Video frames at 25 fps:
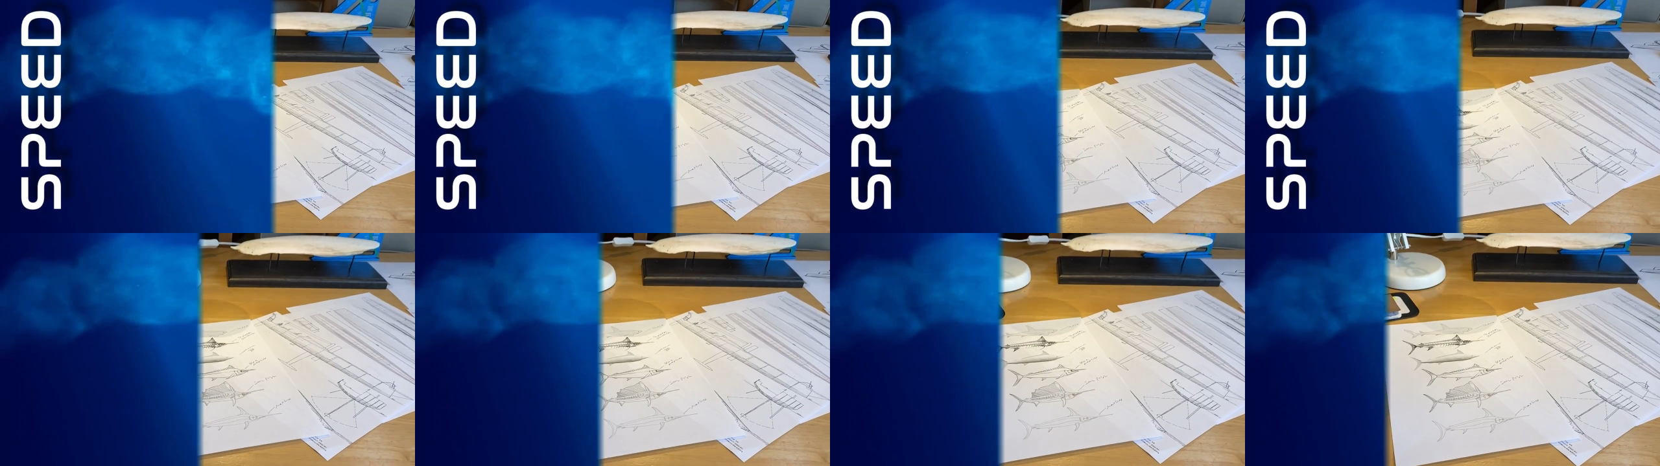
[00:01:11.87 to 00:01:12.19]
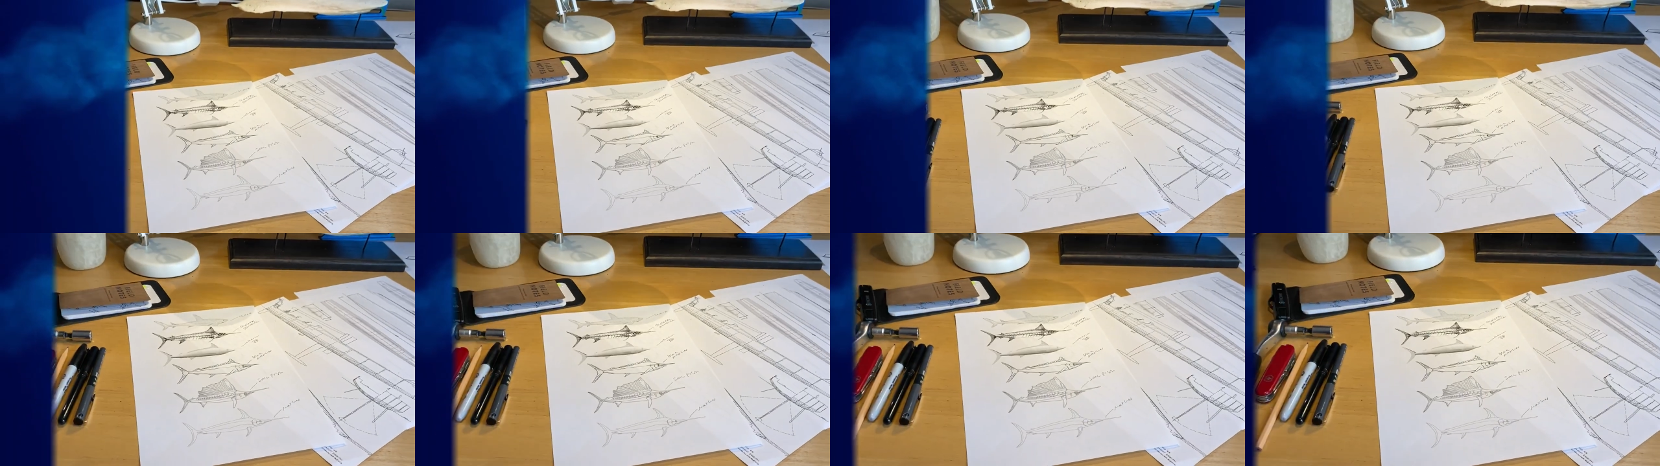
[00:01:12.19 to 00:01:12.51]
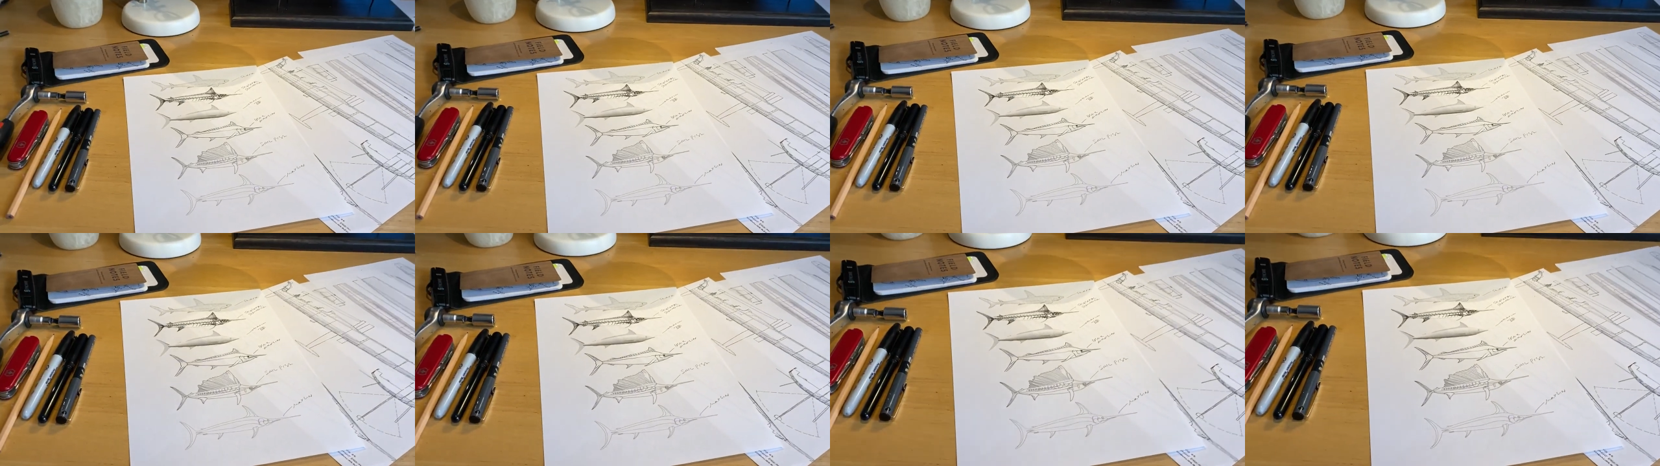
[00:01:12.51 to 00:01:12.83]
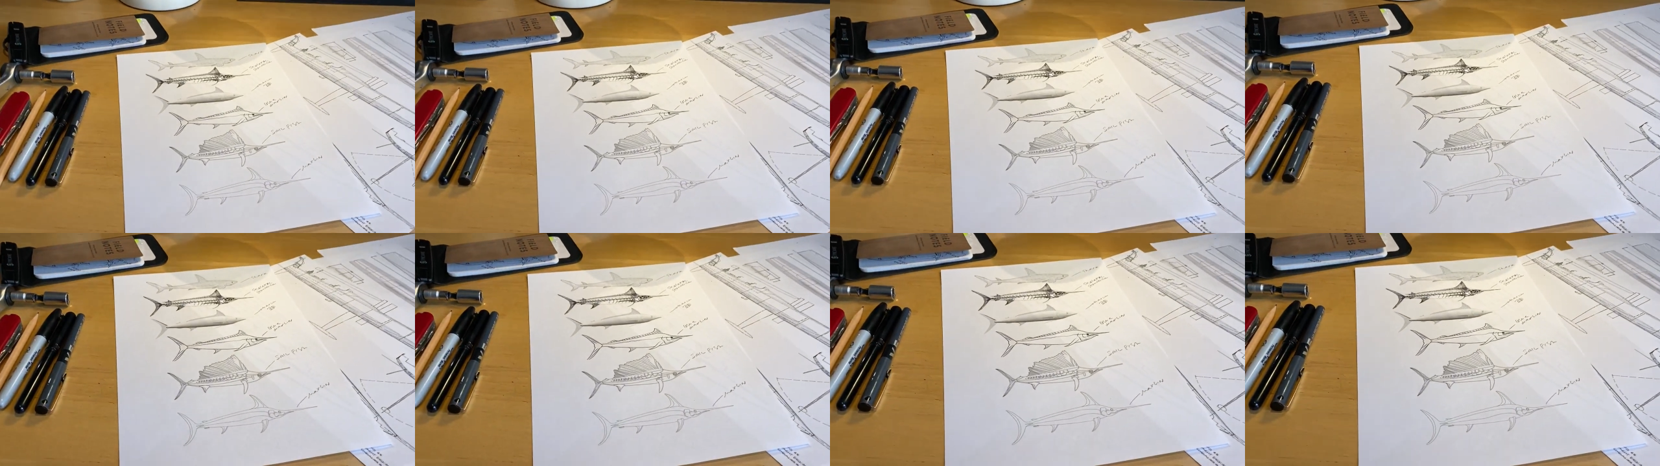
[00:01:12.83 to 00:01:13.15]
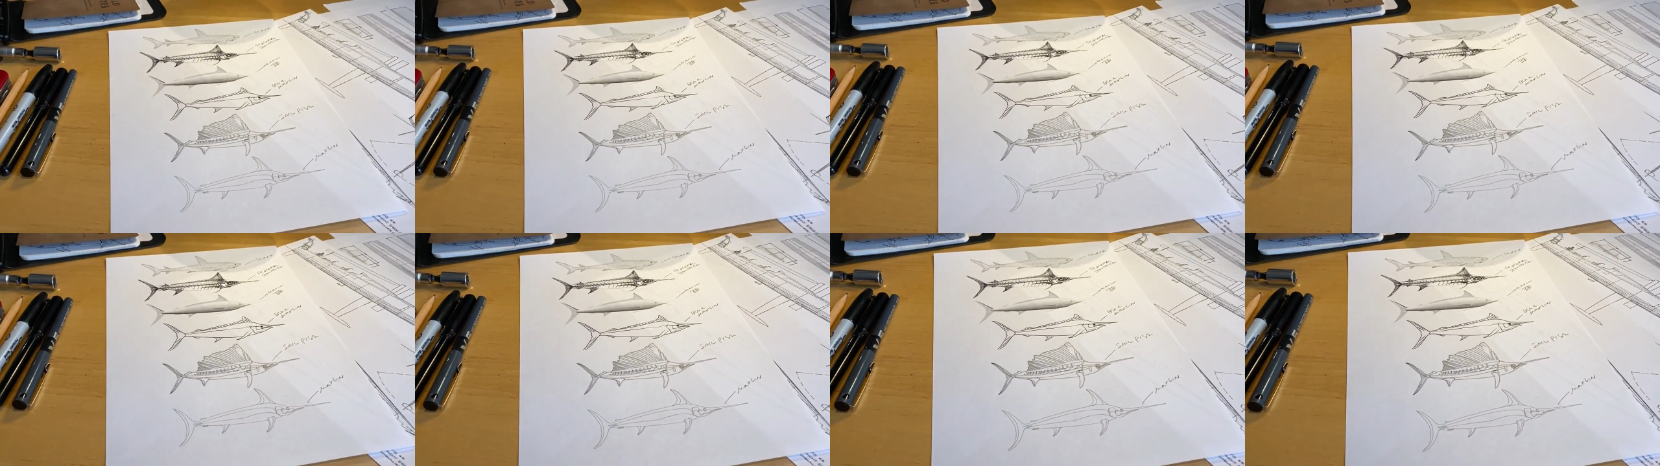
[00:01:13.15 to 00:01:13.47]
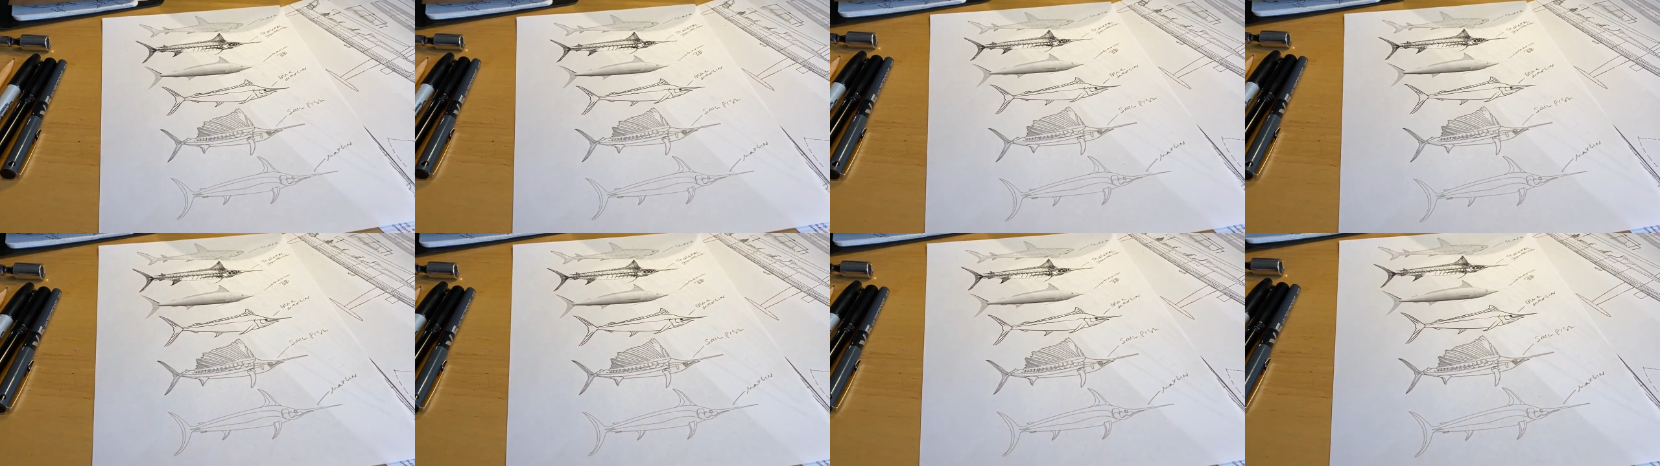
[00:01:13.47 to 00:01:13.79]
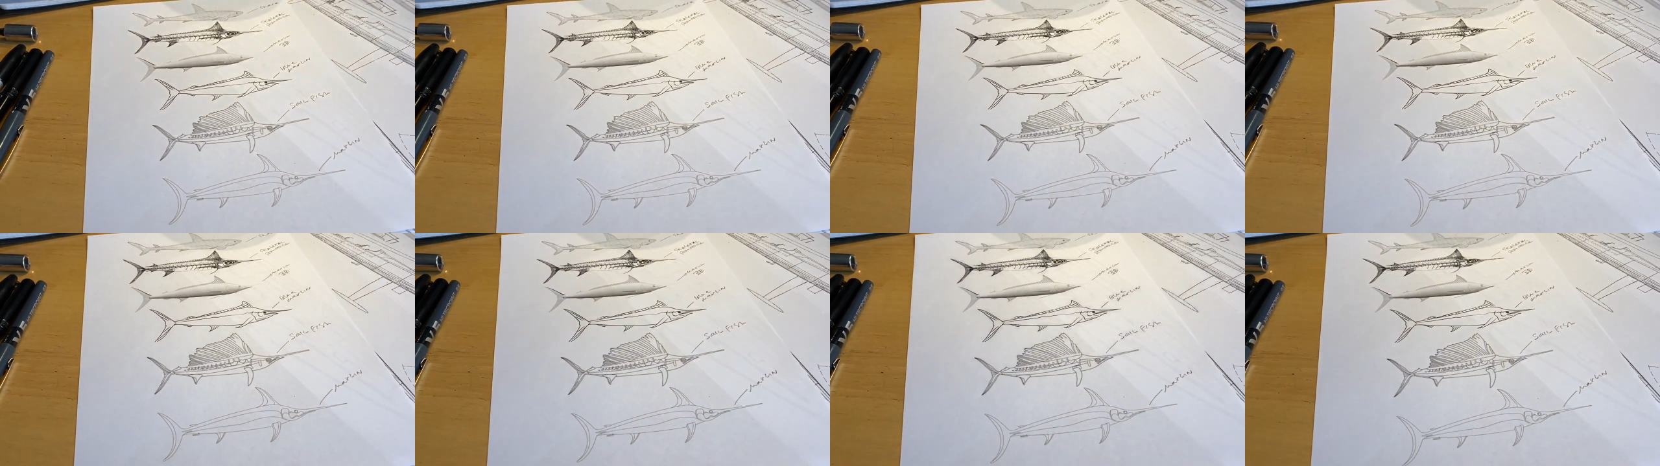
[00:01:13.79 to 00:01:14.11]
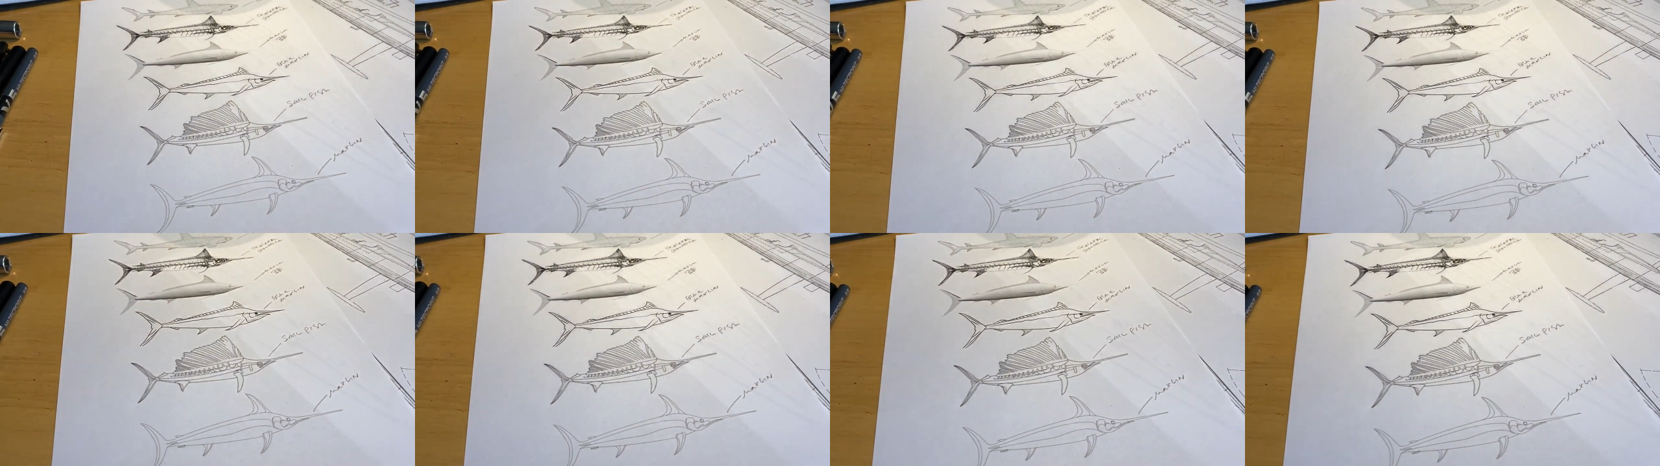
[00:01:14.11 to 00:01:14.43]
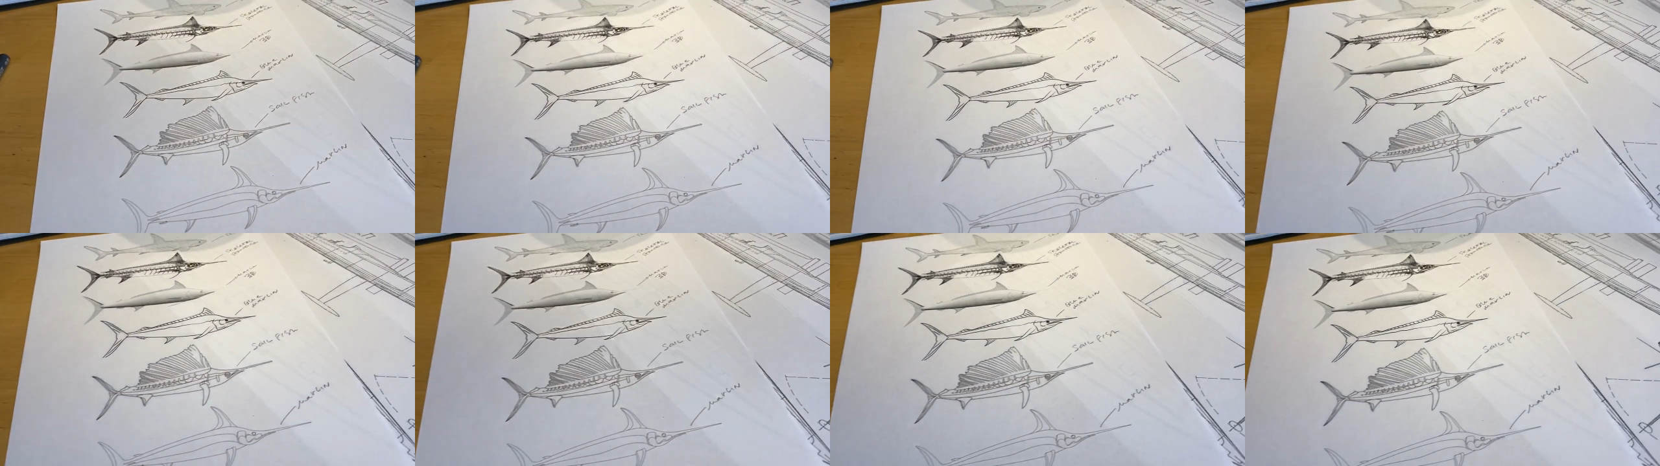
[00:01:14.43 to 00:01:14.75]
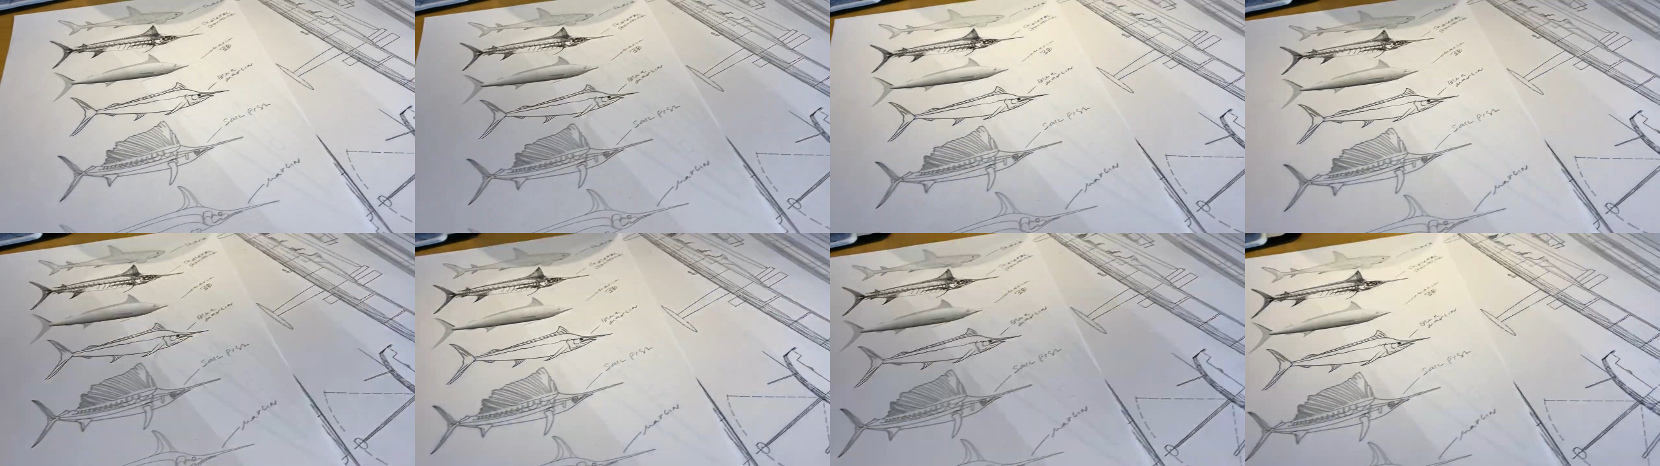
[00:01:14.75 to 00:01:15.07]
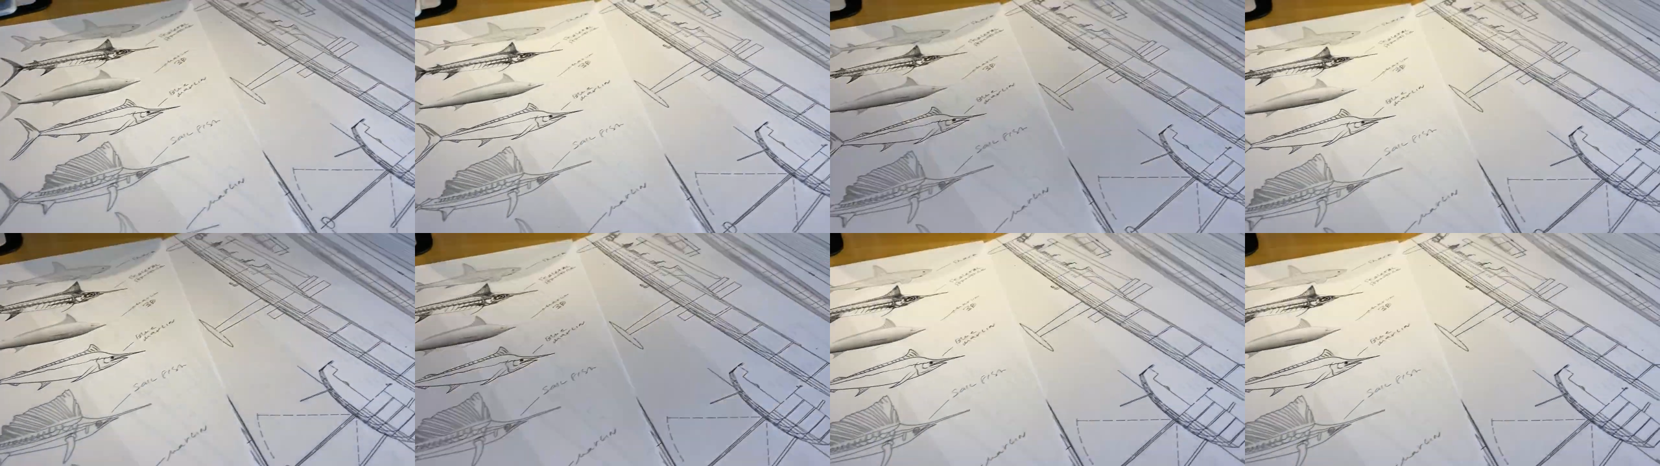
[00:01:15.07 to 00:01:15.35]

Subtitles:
(no speaker visible)